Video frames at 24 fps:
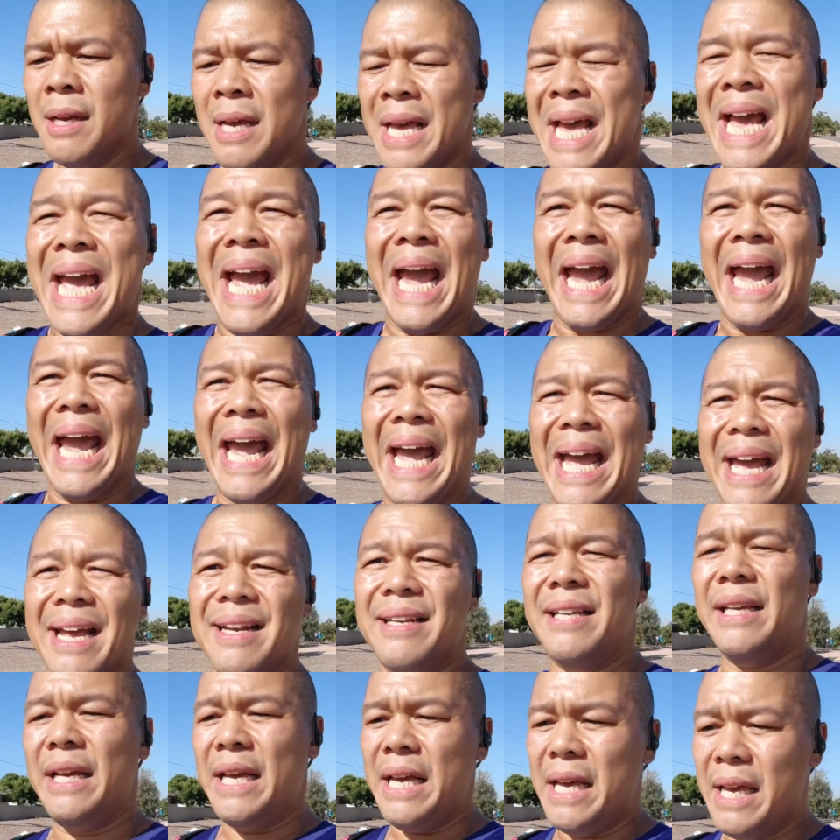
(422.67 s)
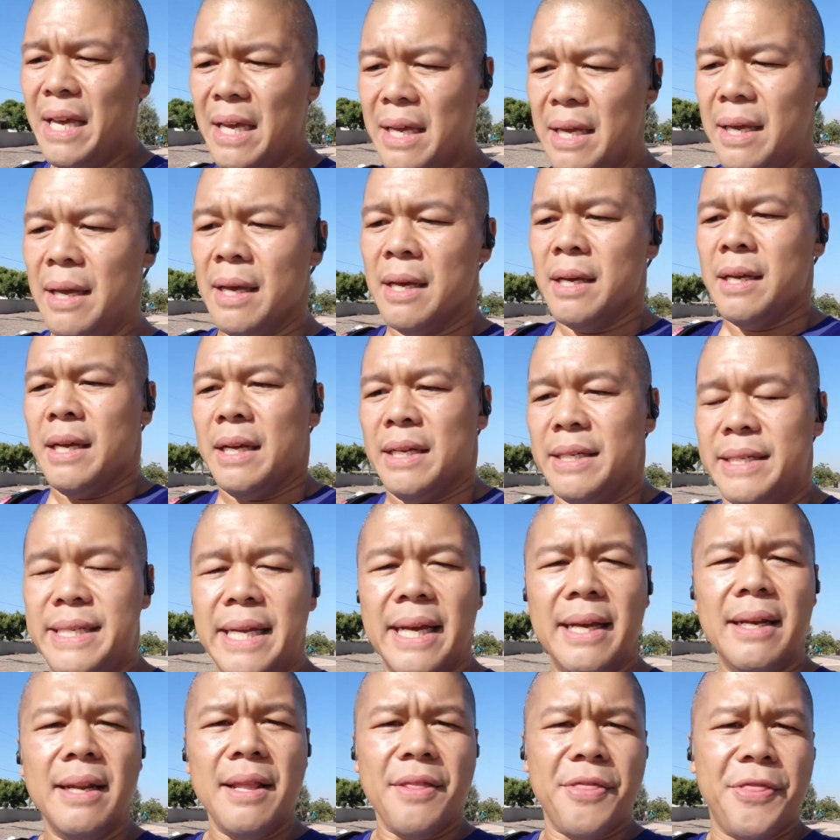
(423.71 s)
and he
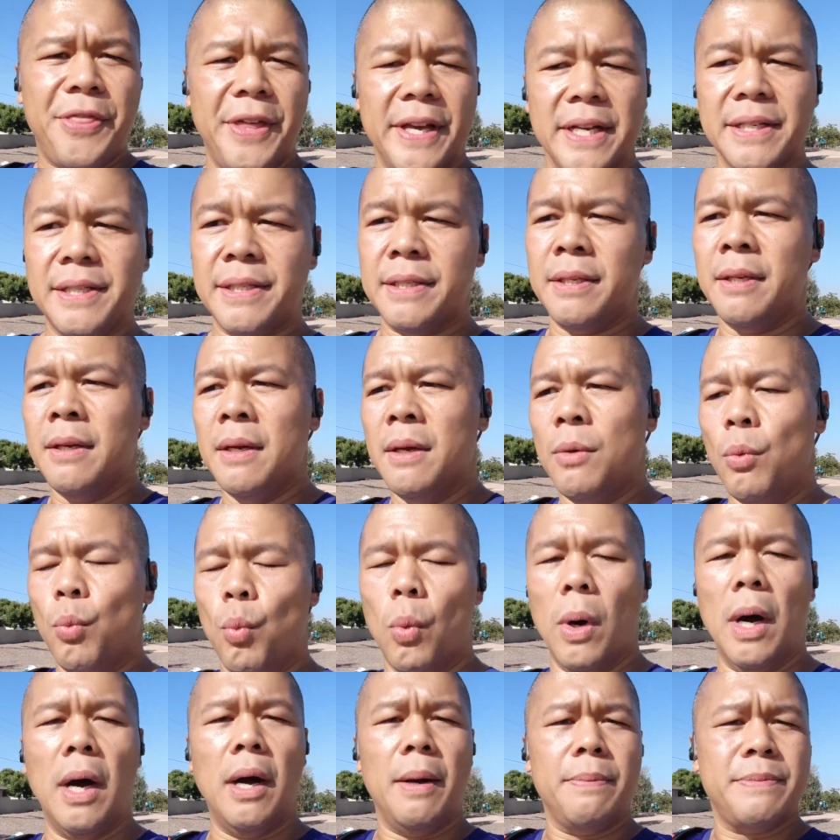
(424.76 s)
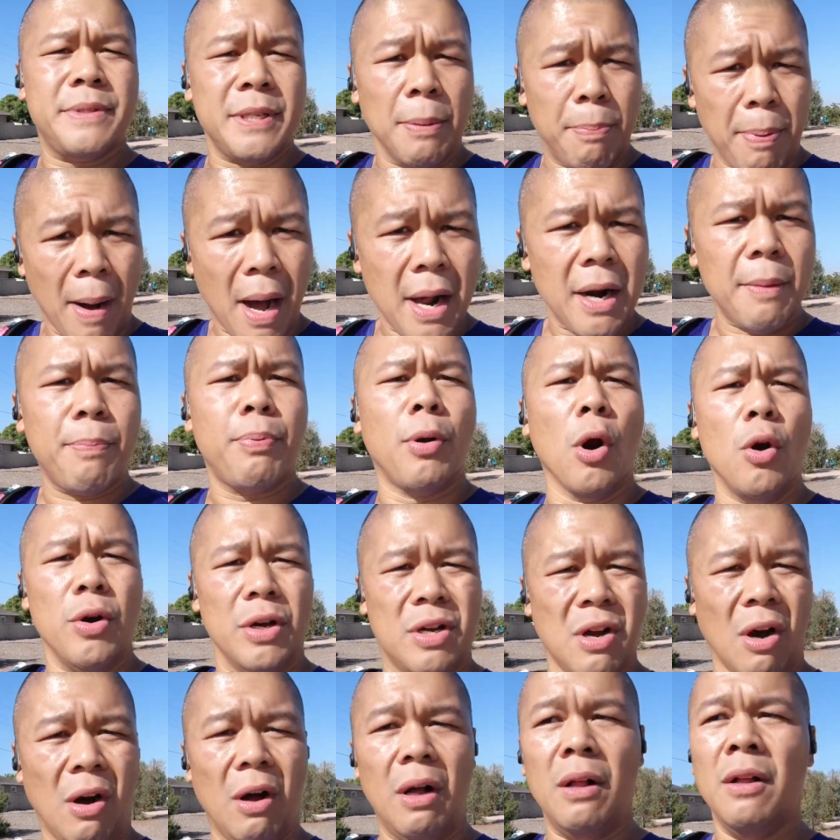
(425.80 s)
did this Tabata
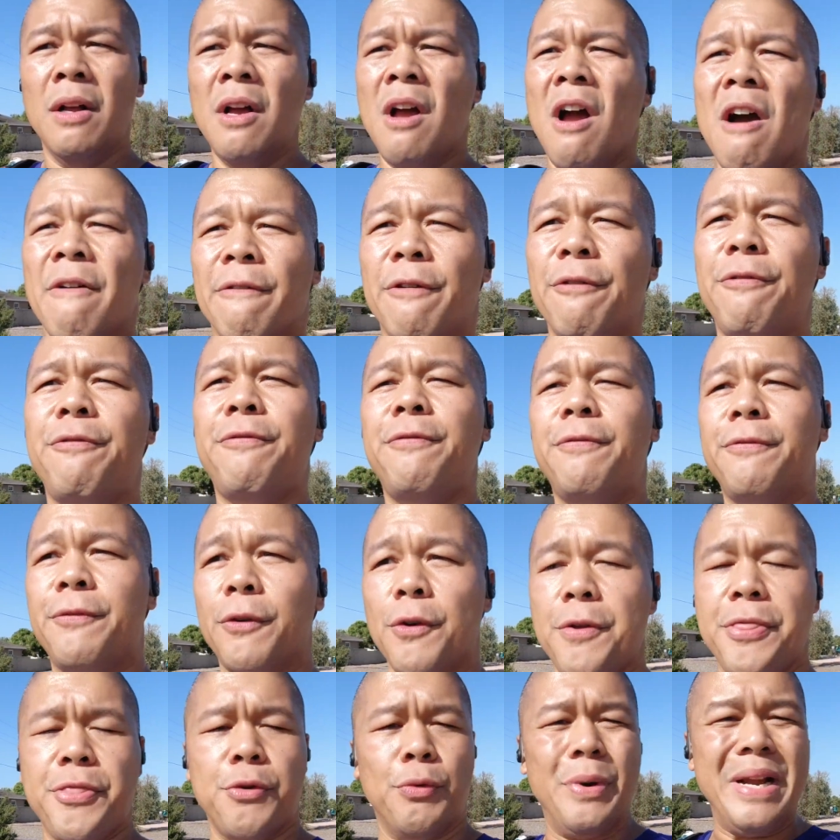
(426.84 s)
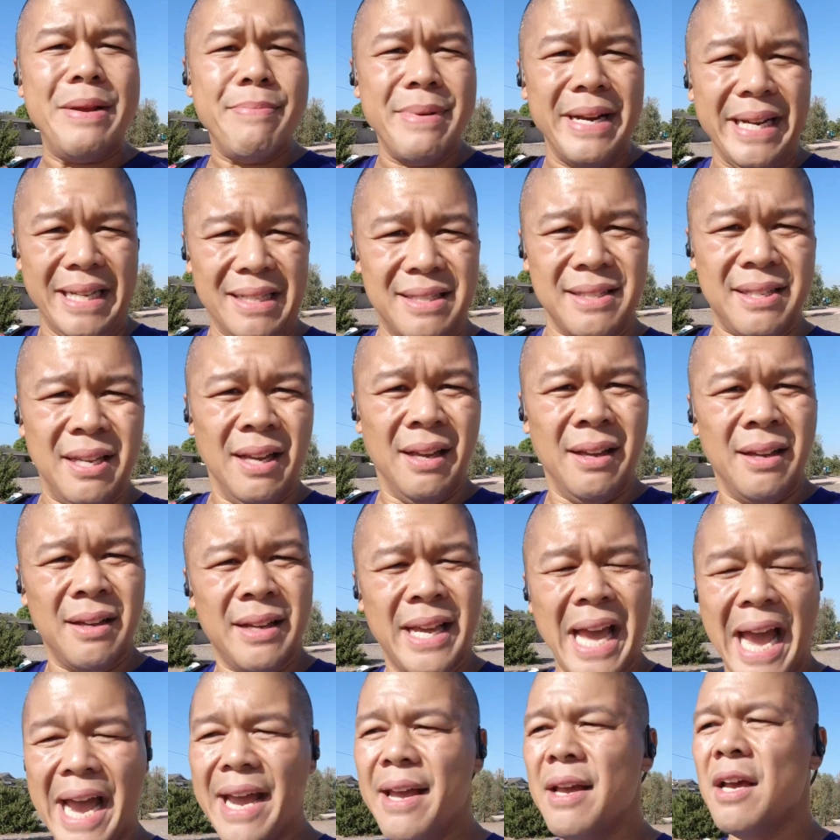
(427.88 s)
protocol for 3 minutes, okay?
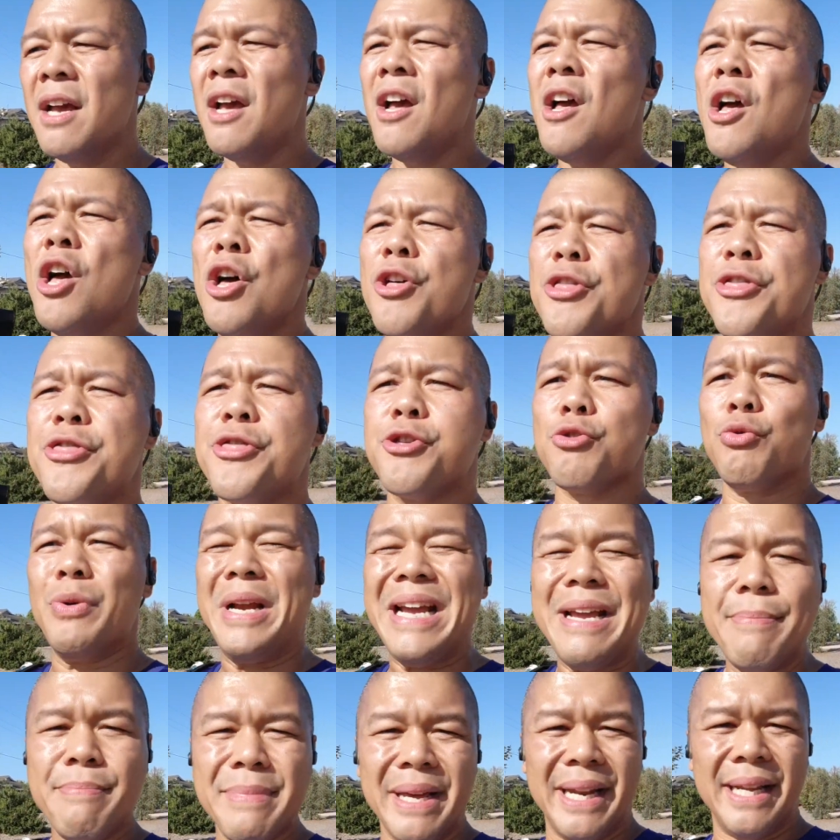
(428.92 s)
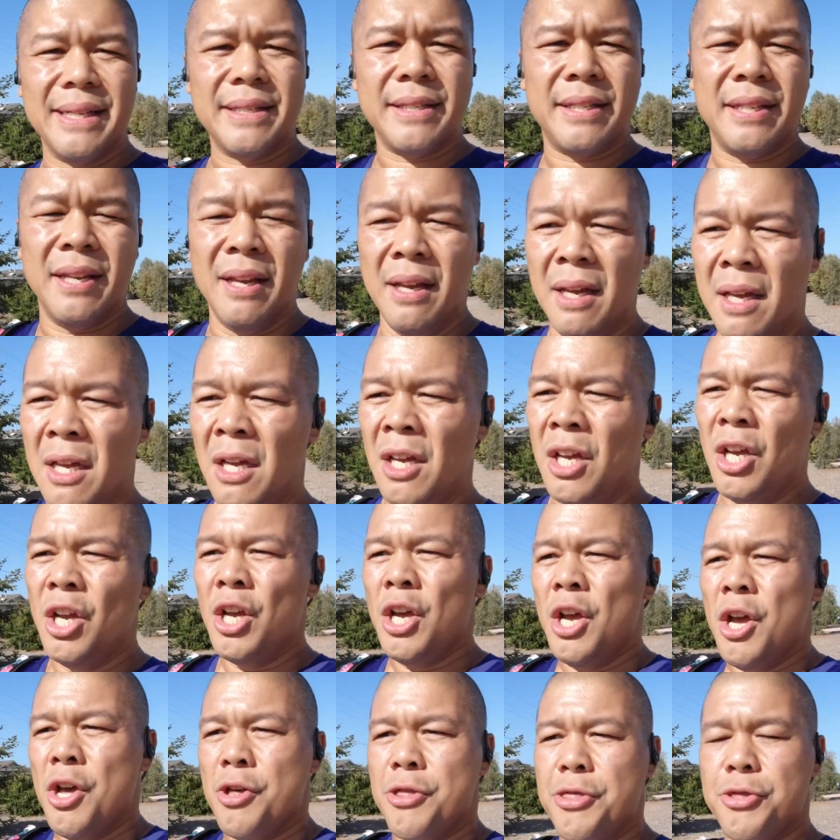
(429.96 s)
3 minutes,
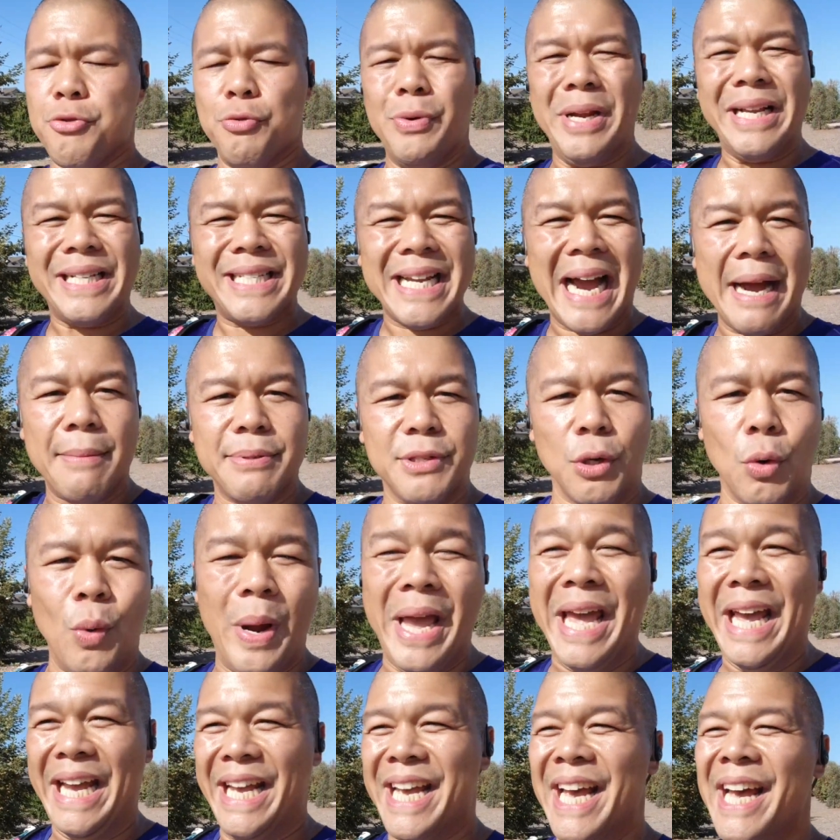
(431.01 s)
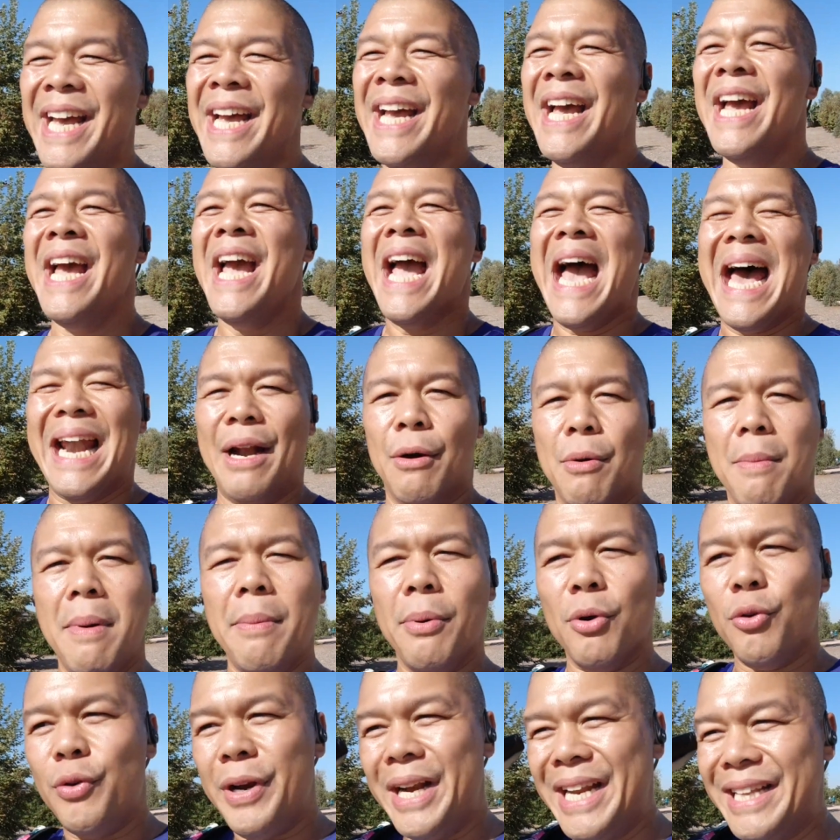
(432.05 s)
3 times a week. And I remember
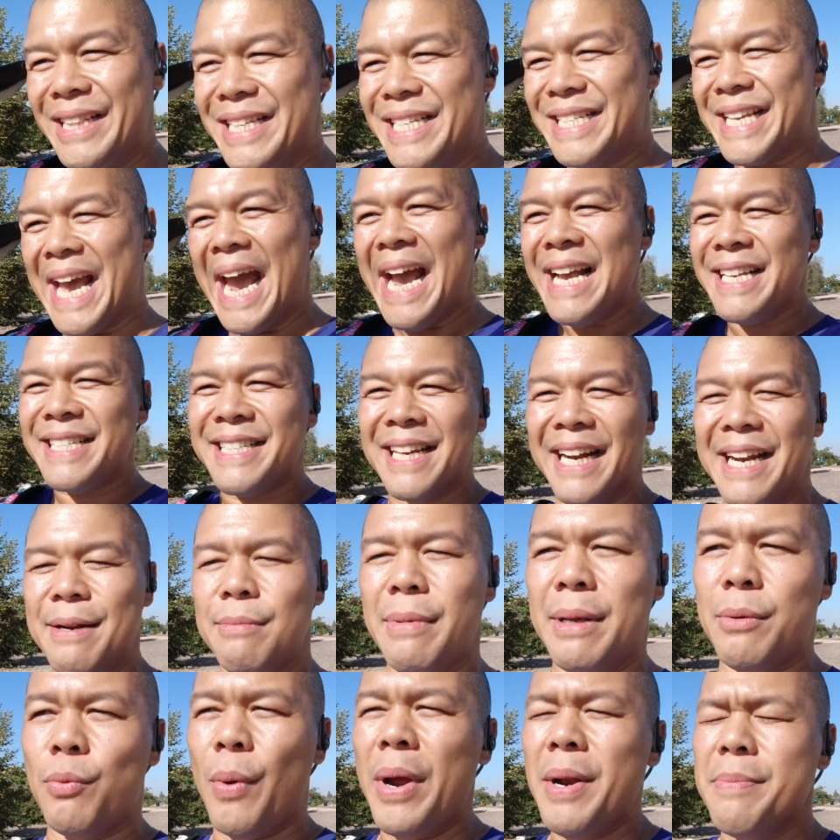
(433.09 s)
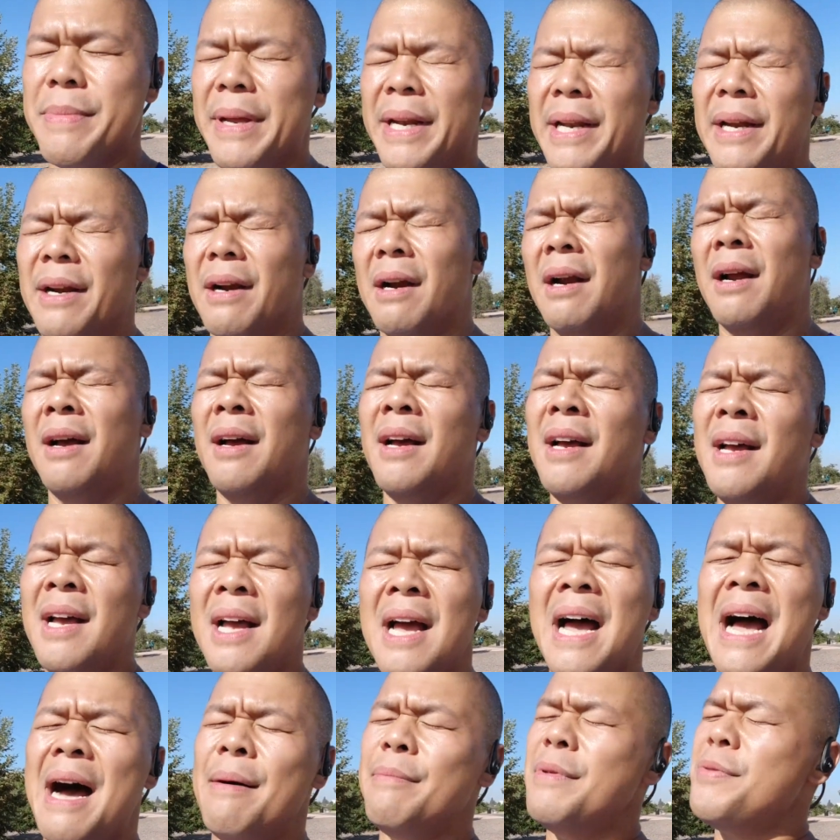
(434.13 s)
reading this case study and I'm like, wait a minute here. I'm
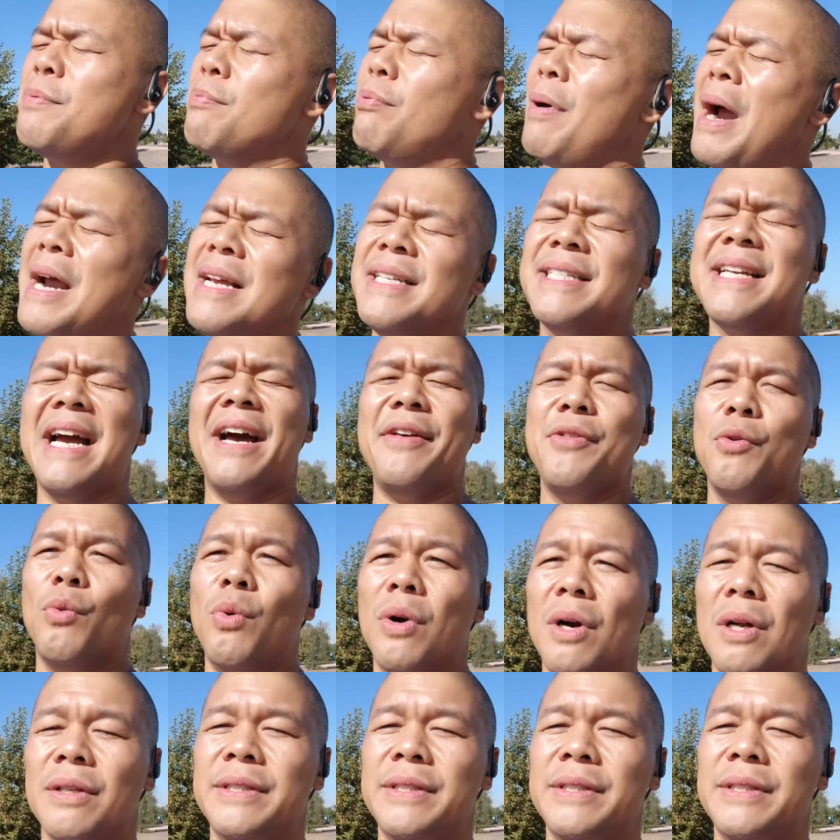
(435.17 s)
not the brightest guy in the world,